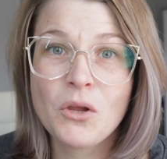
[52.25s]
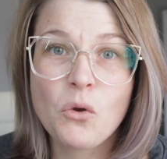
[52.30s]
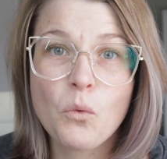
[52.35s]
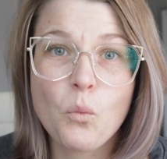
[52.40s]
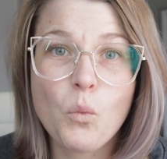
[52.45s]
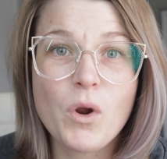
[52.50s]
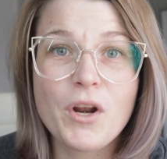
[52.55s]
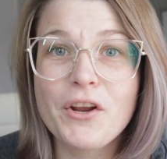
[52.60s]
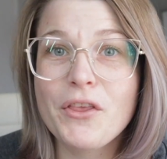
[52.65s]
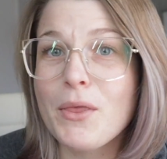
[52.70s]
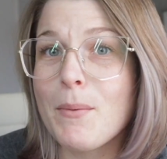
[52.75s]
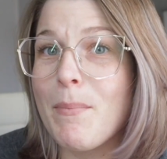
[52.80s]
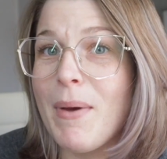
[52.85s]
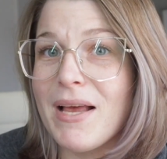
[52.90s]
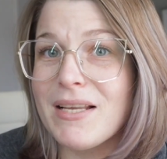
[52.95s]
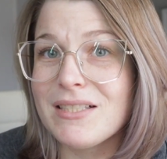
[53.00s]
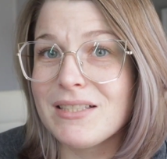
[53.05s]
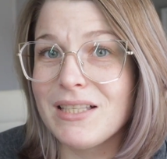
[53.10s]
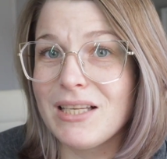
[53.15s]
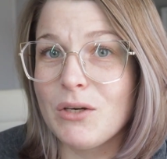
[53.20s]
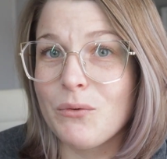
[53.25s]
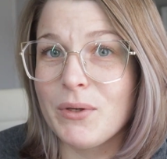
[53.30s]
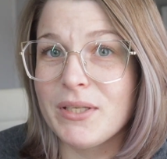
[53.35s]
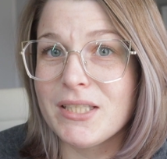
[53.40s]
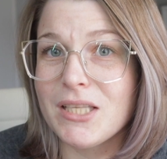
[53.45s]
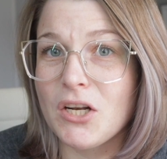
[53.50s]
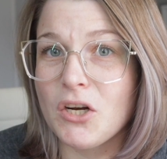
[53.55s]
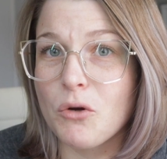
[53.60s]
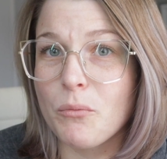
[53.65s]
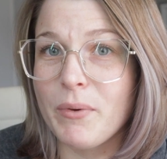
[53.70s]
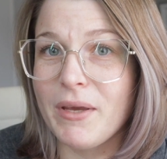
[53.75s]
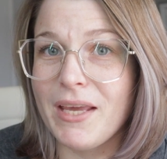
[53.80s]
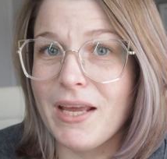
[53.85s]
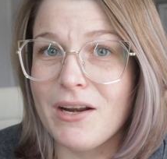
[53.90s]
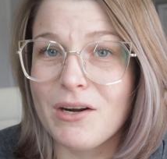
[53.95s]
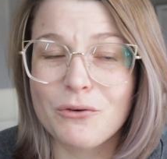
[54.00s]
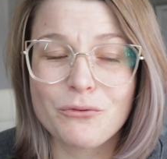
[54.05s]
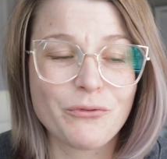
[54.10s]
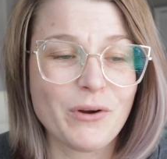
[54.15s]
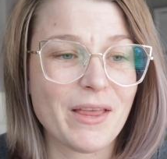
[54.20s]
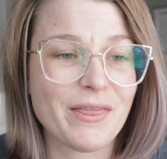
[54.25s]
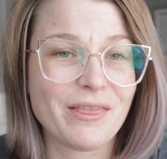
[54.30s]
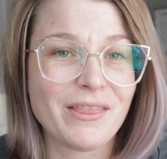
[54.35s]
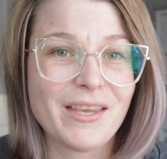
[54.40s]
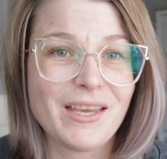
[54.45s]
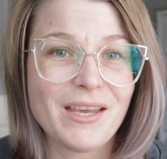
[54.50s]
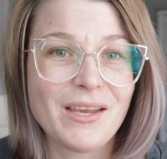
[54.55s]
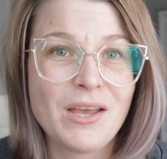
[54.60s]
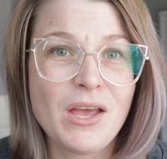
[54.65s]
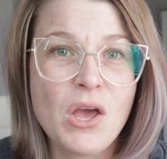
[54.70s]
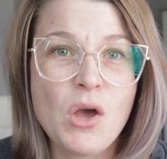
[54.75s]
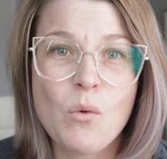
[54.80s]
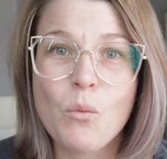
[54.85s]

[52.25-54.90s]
What are the best liquids that are beginner friendly?